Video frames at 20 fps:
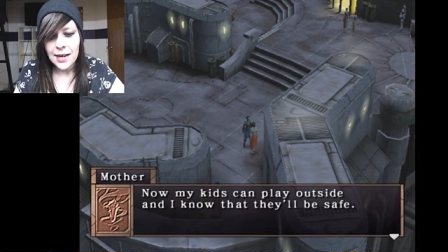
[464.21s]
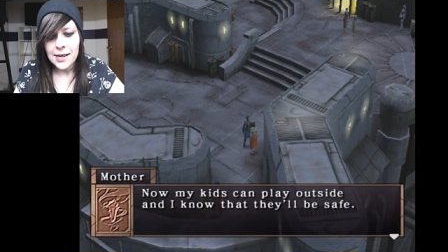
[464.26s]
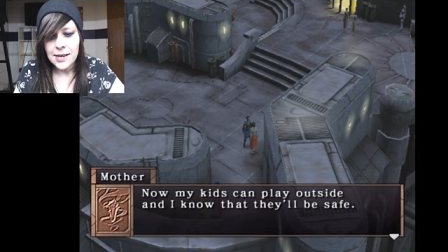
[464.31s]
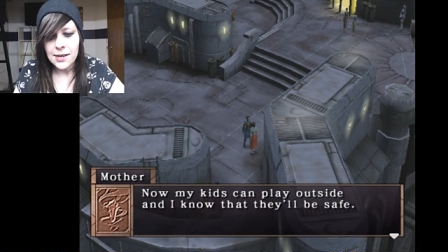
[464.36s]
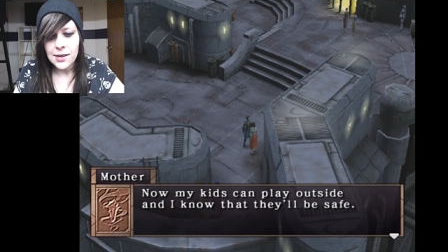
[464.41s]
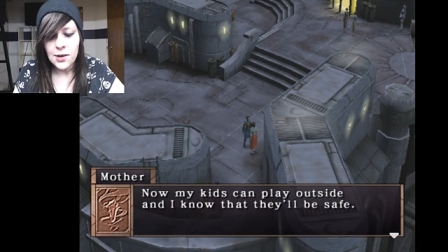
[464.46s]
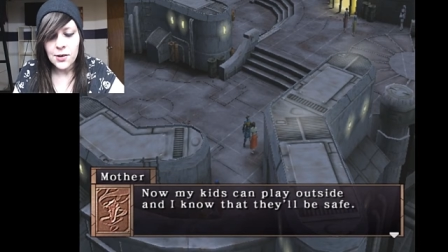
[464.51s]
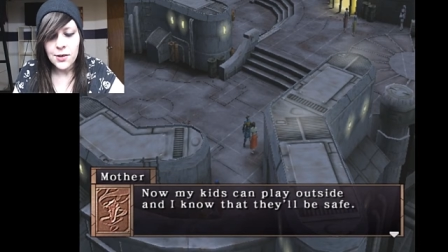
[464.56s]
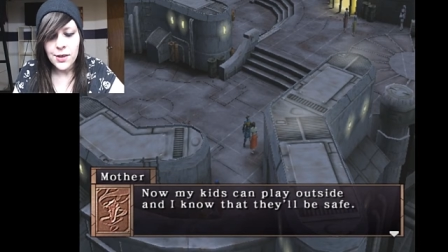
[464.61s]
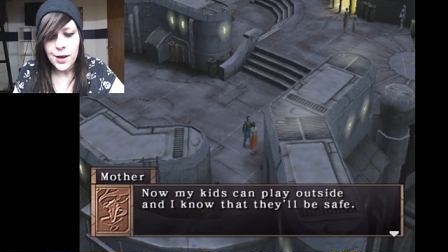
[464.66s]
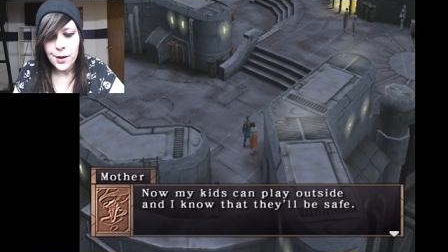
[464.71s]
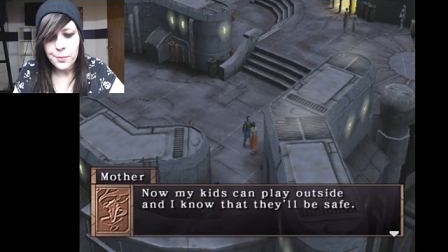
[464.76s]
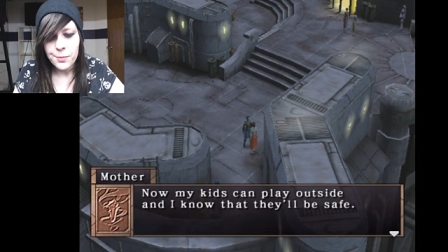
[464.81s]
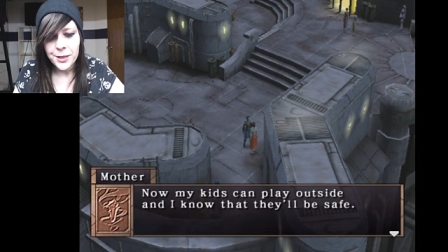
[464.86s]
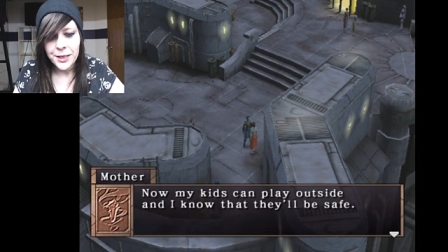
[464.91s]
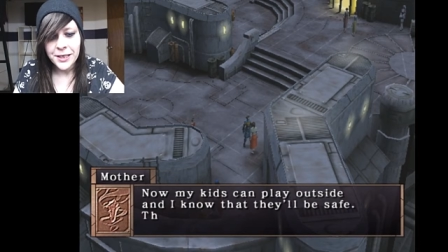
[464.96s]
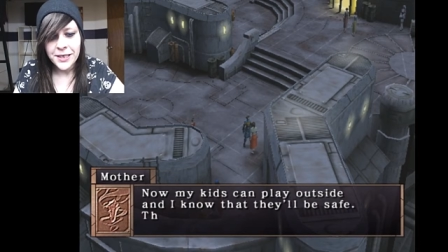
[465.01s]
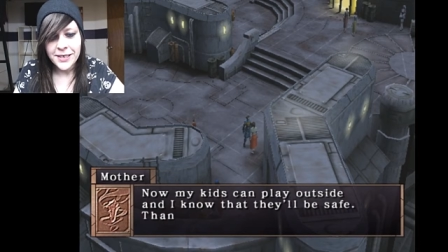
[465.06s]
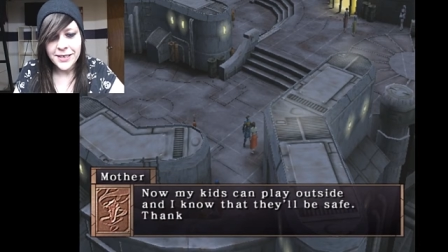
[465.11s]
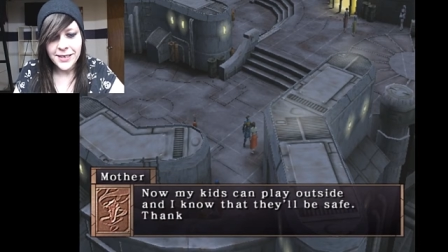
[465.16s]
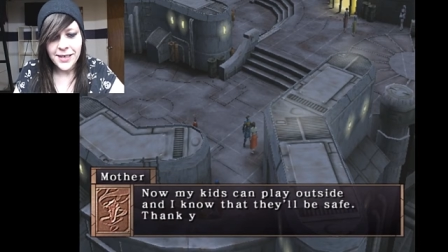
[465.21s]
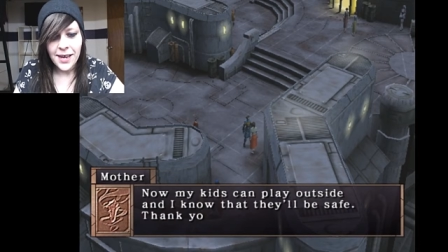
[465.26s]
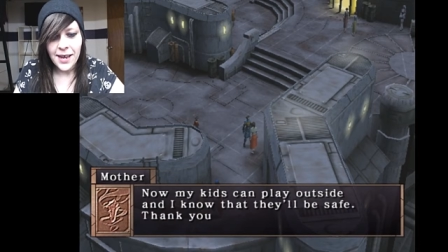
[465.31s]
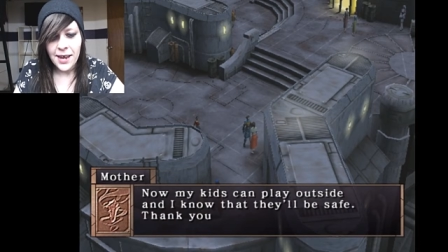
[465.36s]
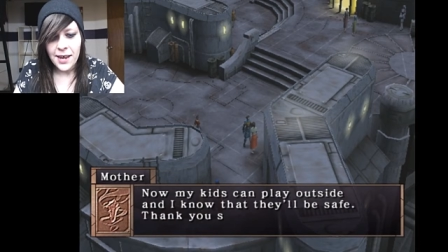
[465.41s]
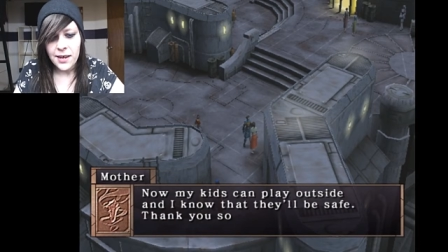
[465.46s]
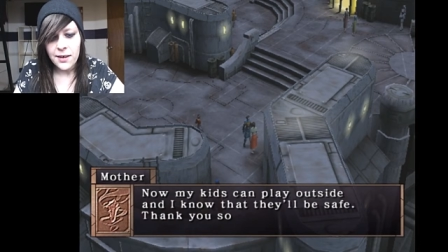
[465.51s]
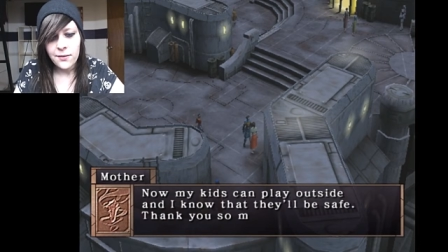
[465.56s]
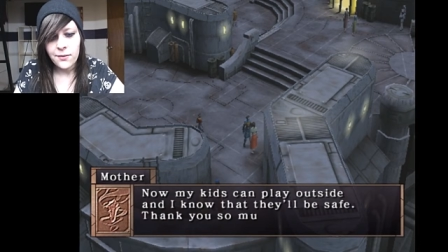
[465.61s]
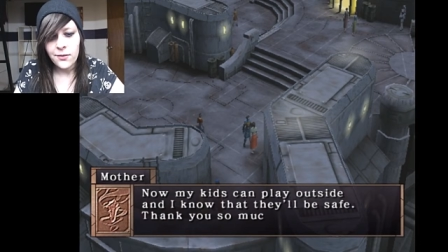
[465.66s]
I know they'll be
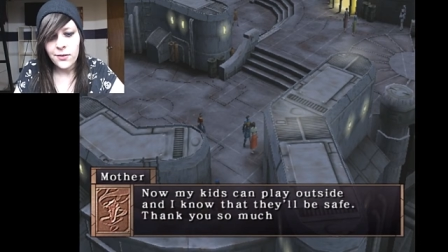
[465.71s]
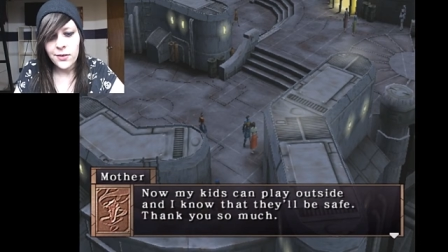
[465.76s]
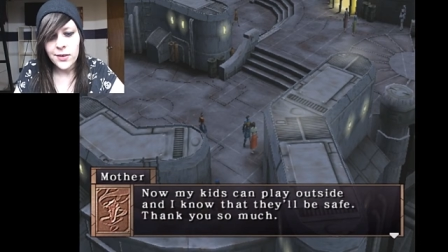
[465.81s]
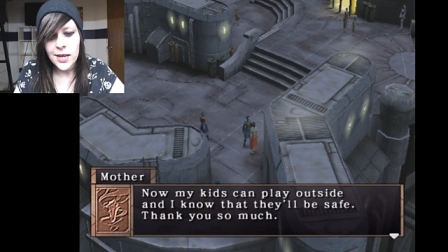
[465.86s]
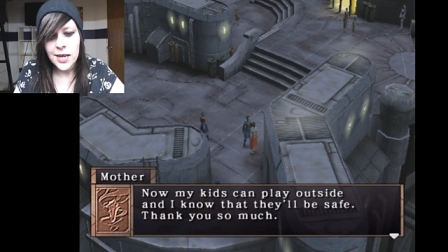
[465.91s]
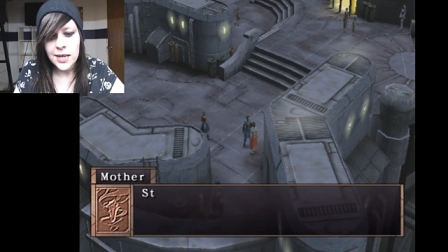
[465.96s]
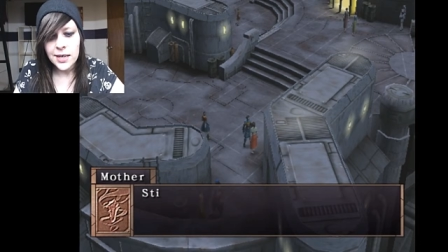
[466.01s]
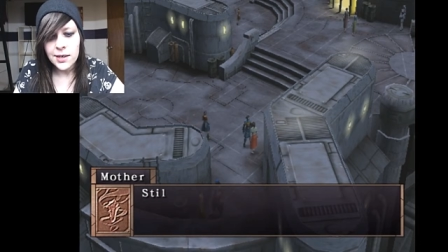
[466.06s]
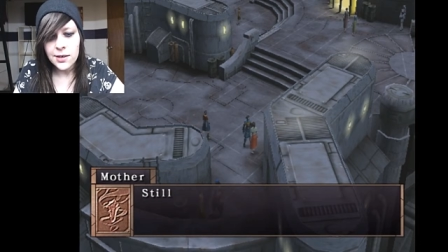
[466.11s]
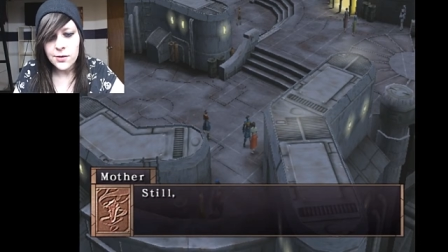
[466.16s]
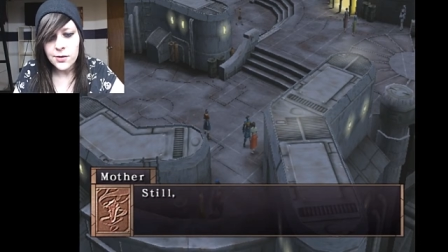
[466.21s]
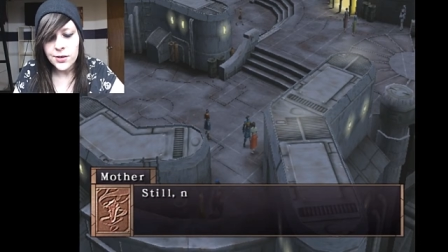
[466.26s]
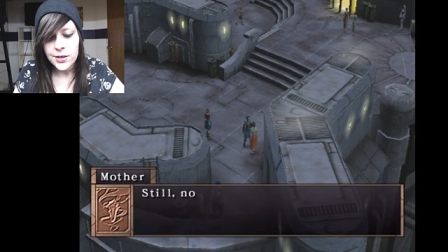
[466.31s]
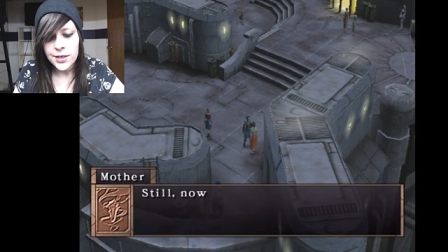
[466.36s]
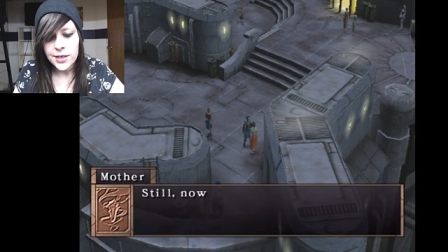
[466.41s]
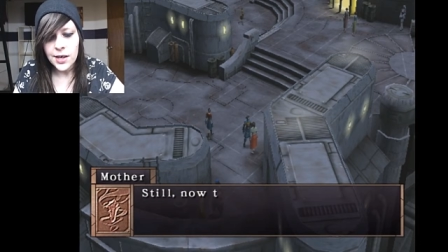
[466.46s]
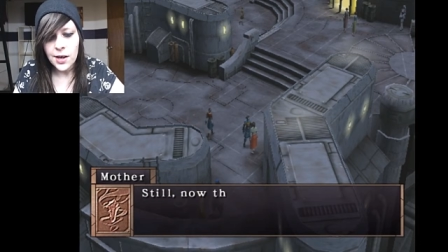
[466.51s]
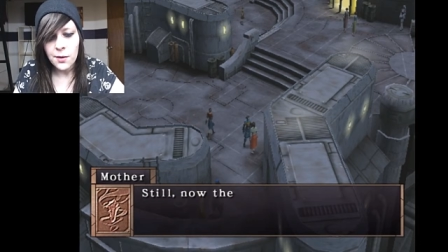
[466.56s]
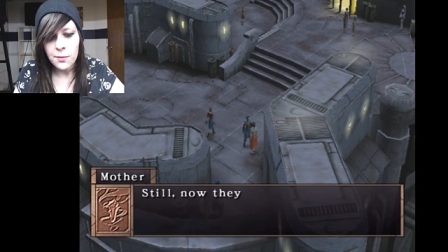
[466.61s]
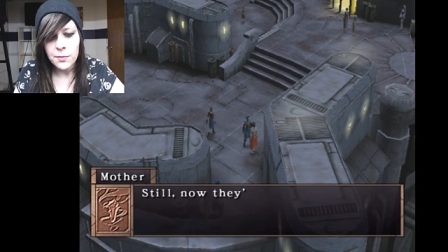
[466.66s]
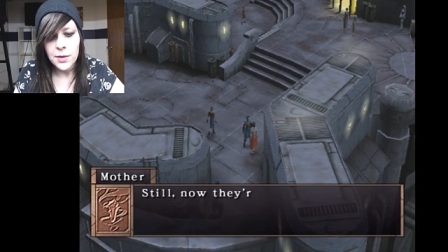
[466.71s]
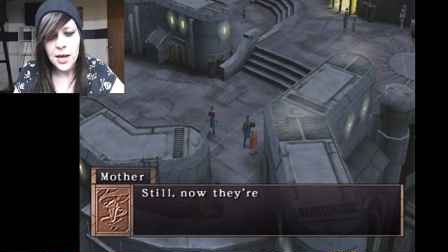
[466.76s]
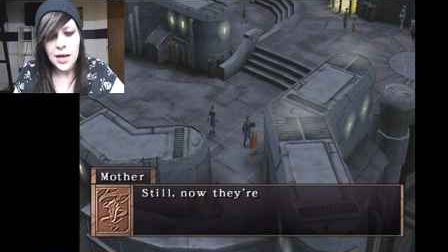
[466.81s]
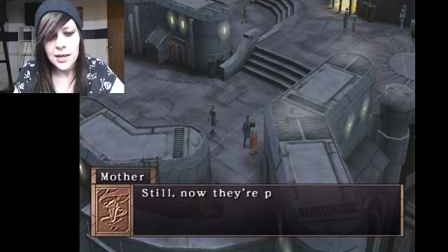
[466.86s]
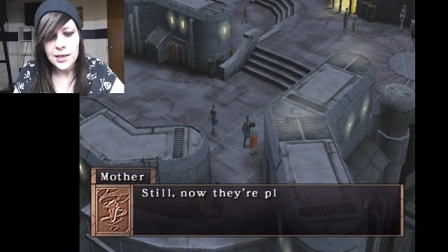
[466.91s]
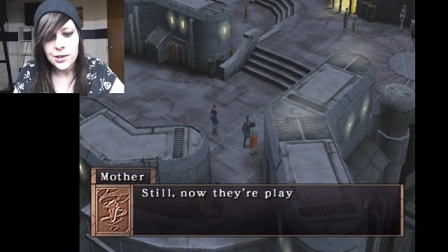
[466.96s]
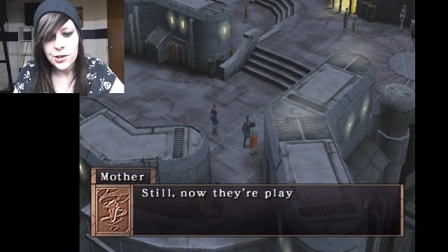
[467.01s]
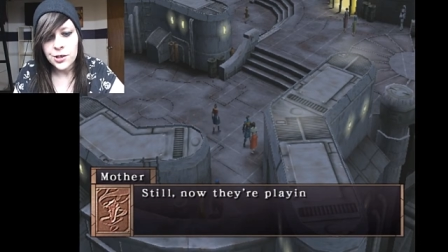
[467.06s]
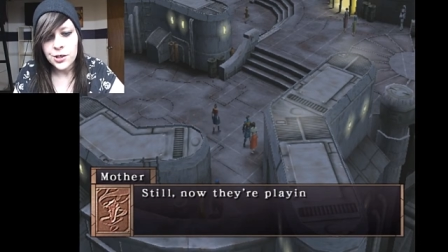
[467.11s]
safe. Thank you so much.